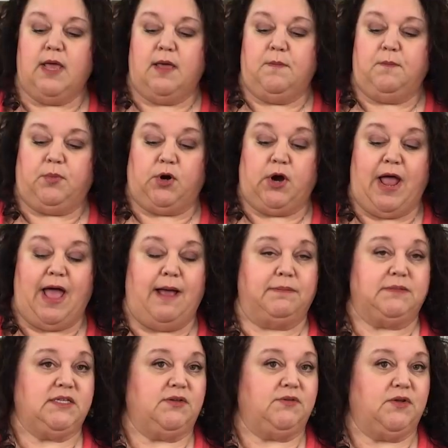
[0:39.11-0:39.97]

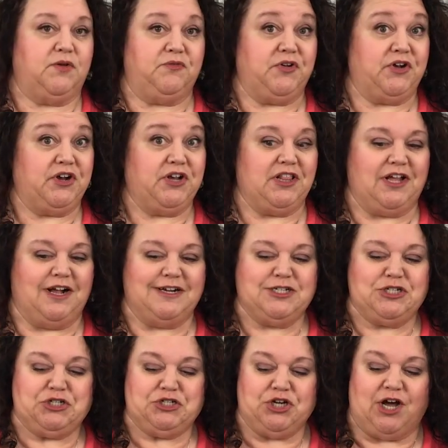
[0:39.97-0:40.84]
perhaps even a very
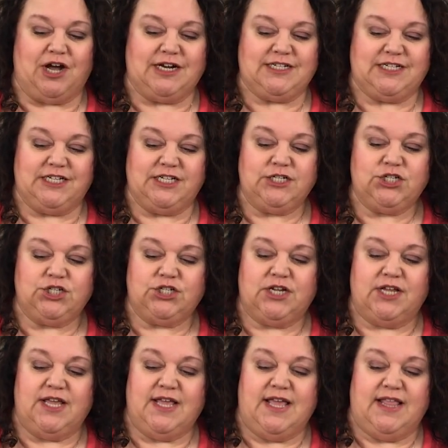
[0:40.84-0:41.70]
large dog dish
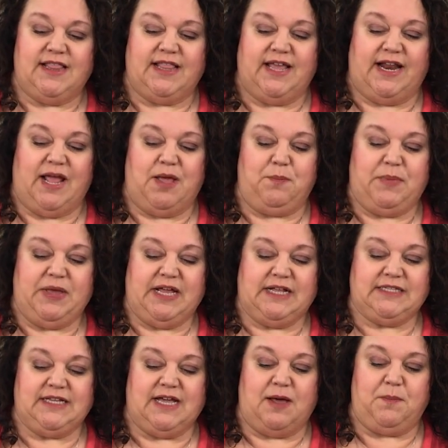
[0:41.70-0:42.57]
that I
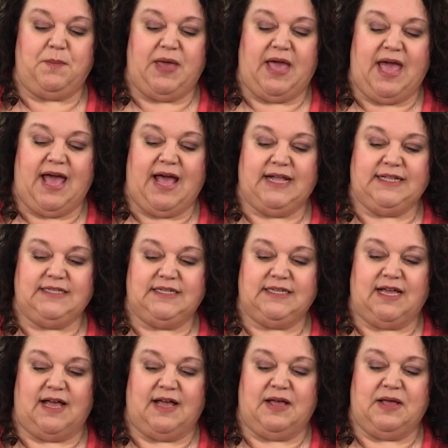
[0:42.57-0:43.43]
picked up at
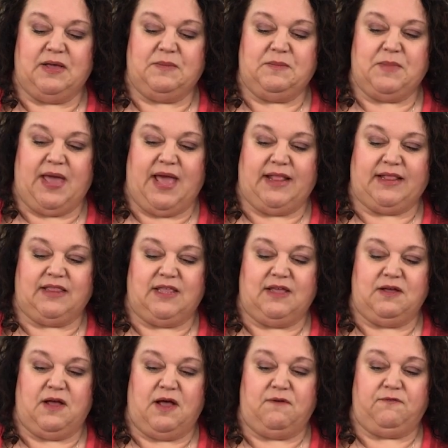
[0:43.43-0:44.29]

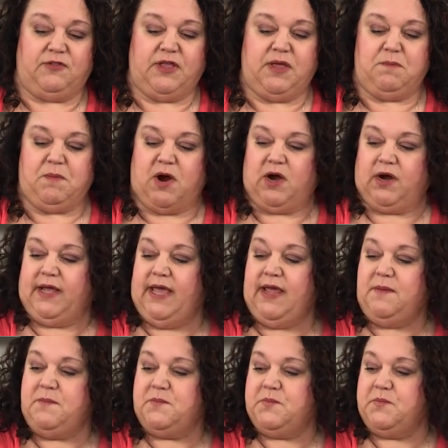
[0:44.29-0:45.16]
a flea
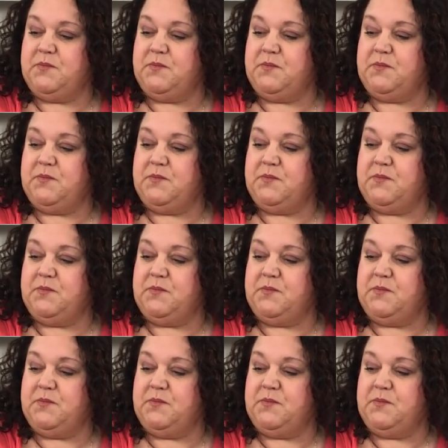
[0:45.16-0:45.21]
market.